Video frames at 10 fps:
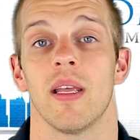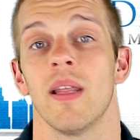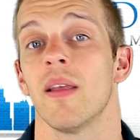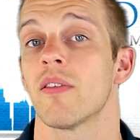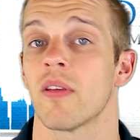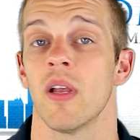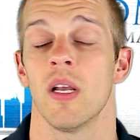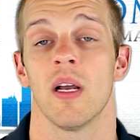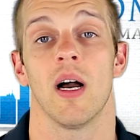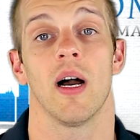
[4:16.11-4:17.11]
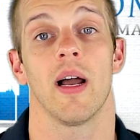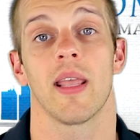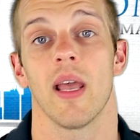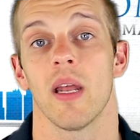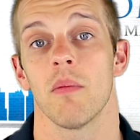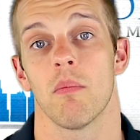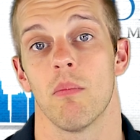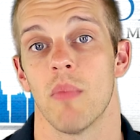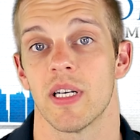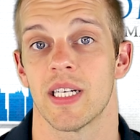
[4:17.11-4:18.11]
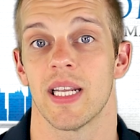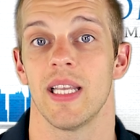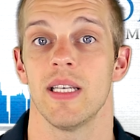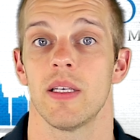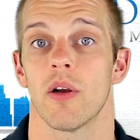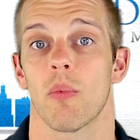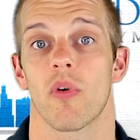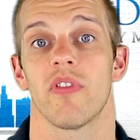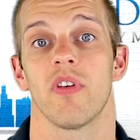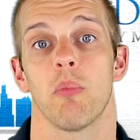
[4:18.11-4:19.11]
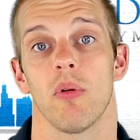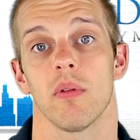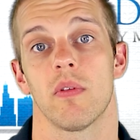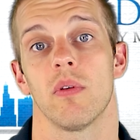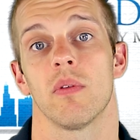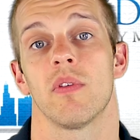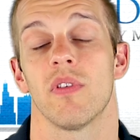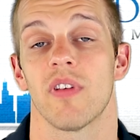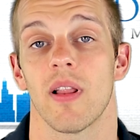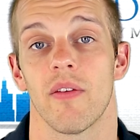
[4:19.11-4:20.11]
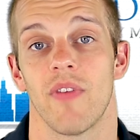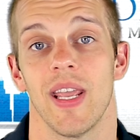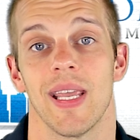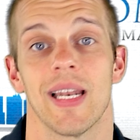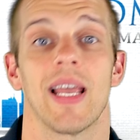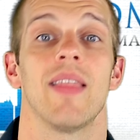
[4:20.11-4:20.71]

It is, again, much easier, more simple to sell it vacant.